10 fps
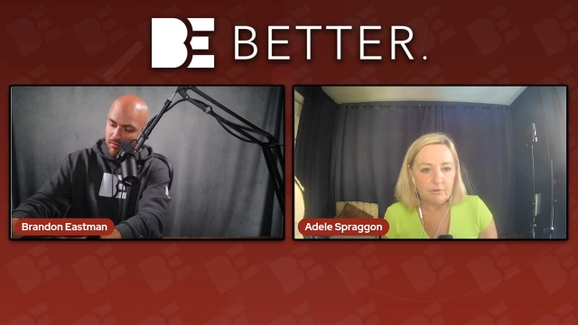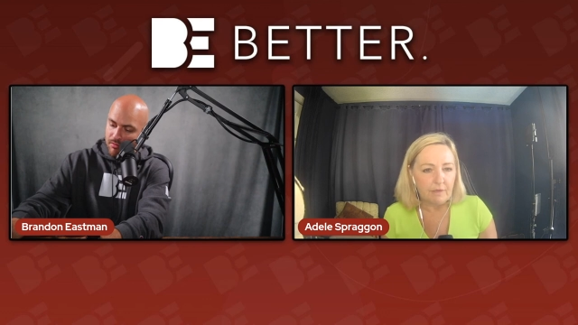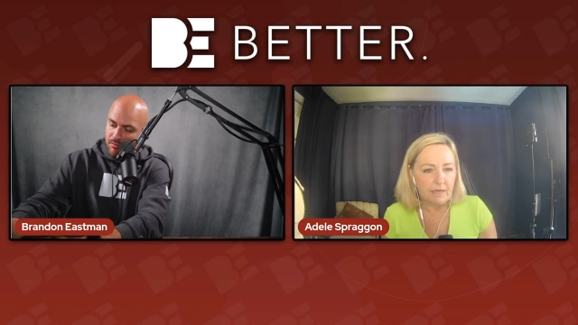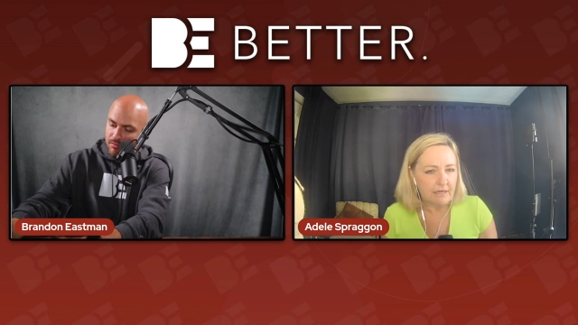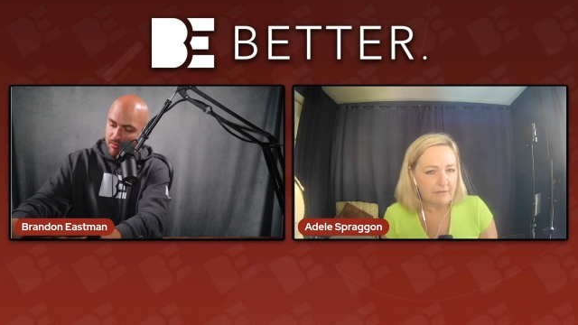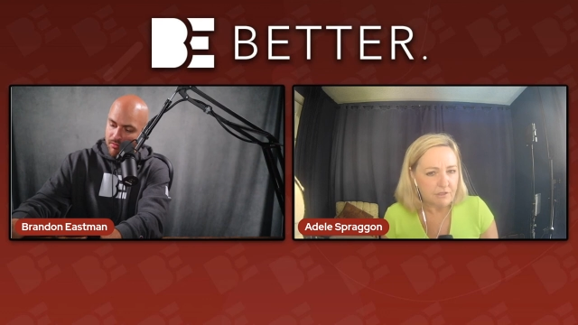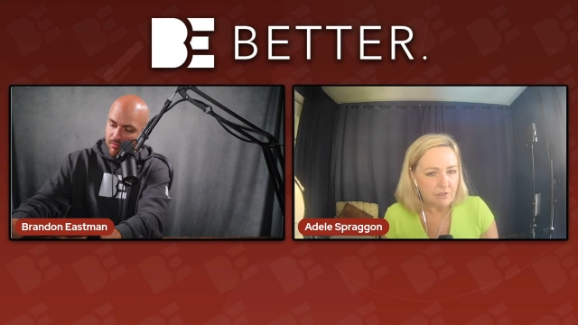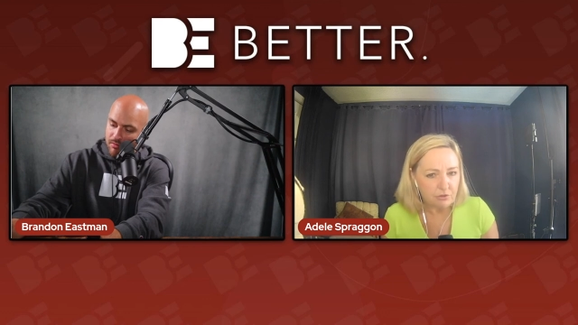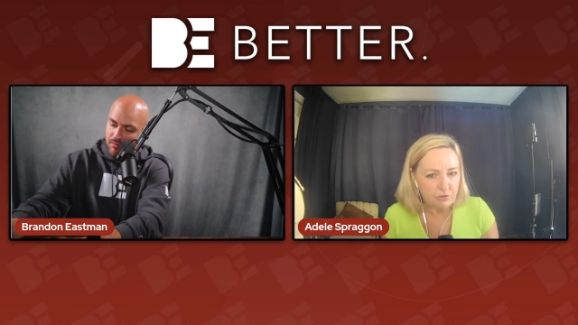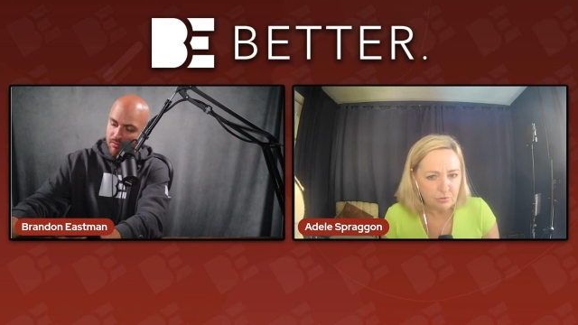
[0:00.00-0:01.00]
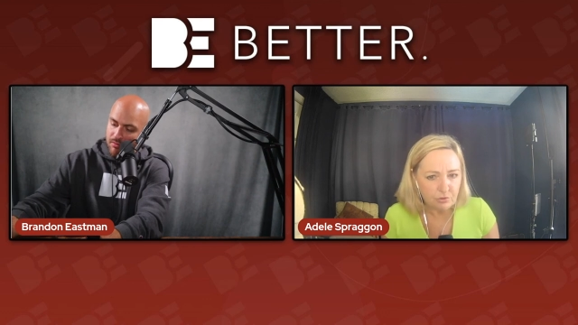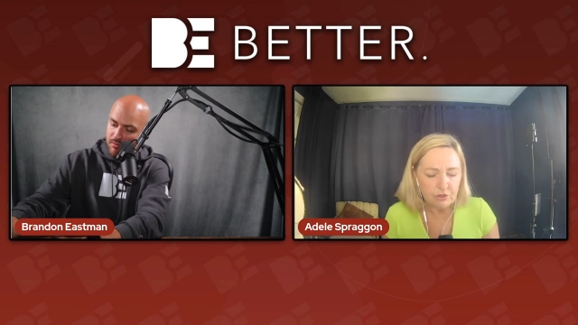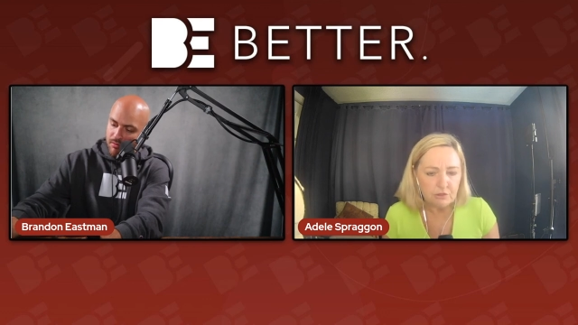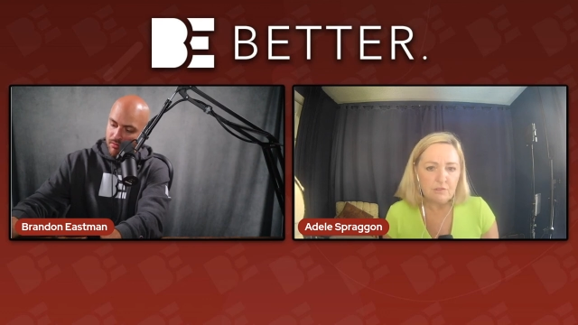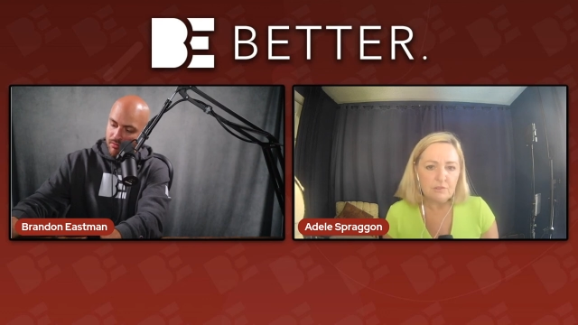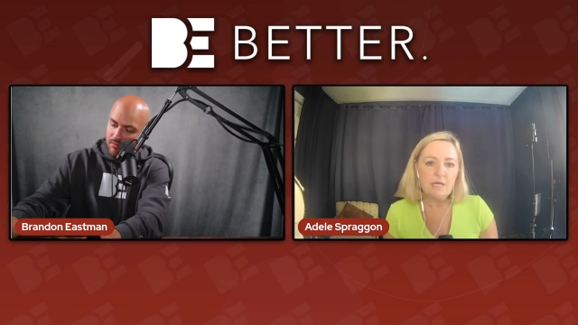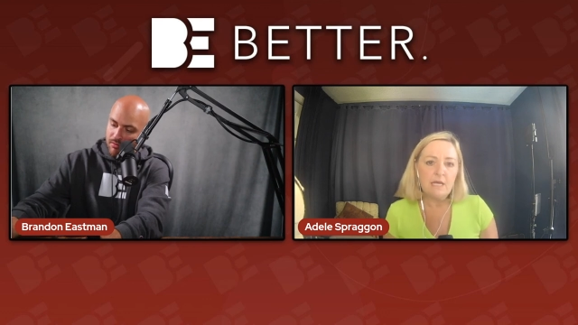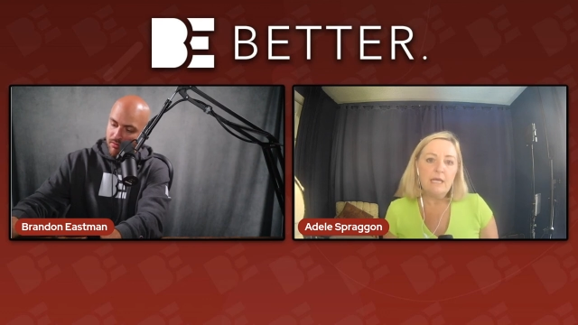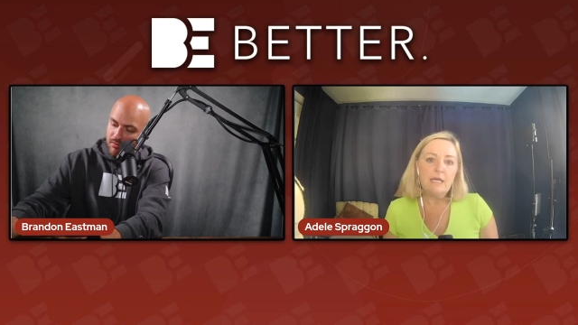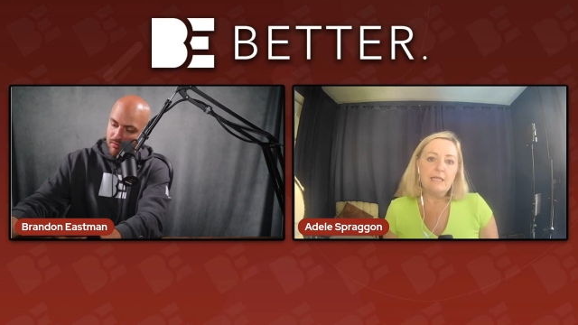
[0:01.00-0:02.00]
Speaker 1: creative solutions,
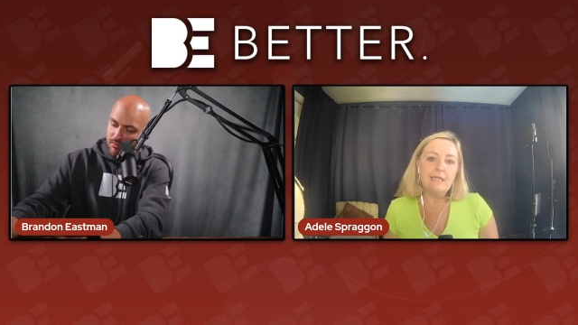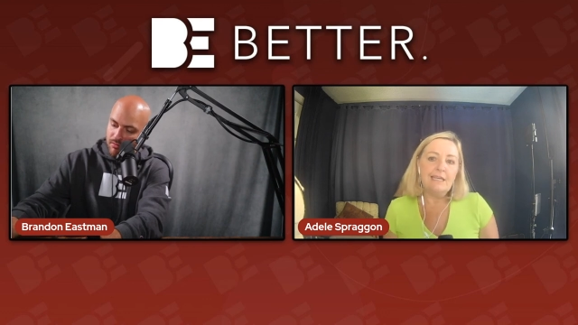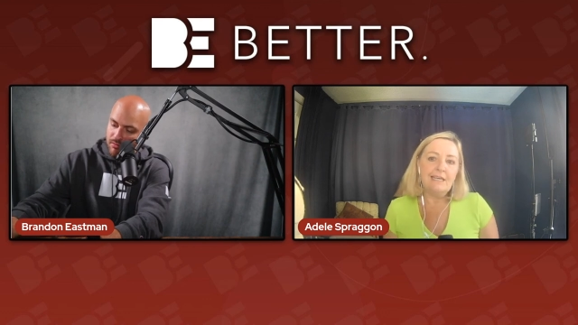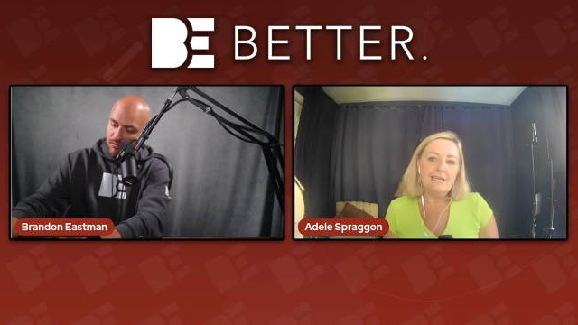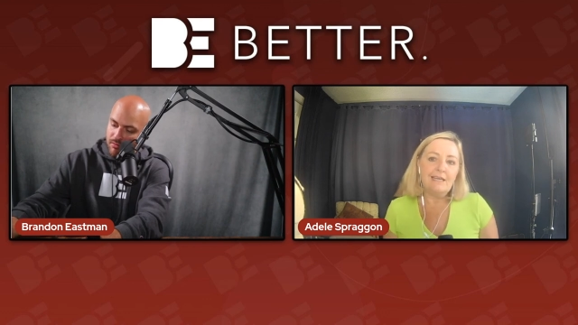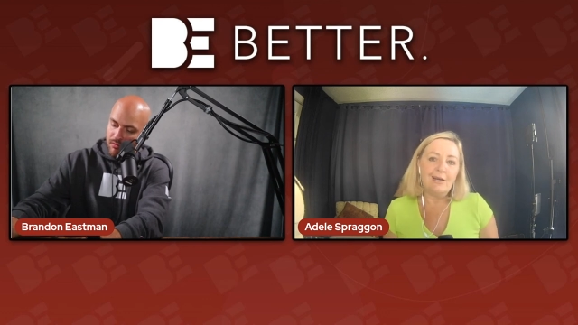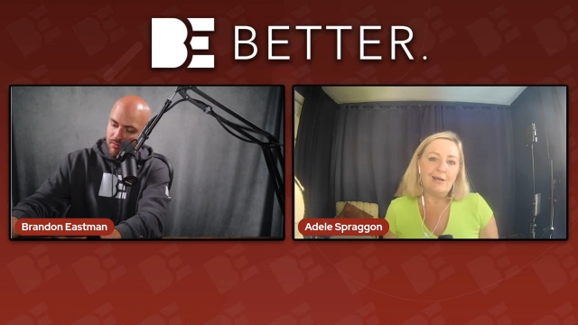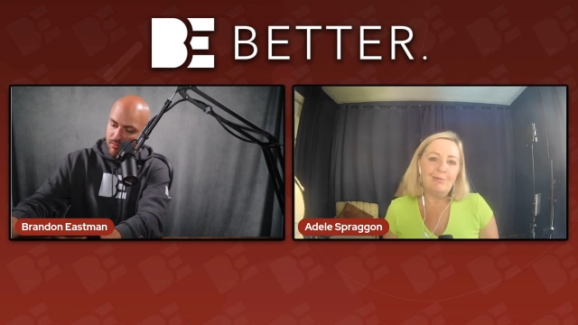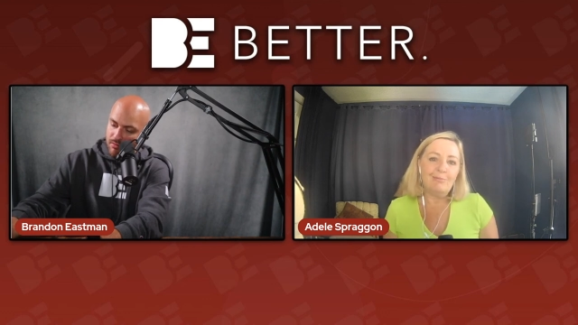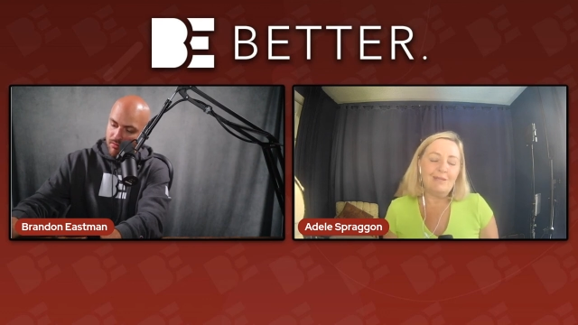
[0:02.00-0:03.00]
the um,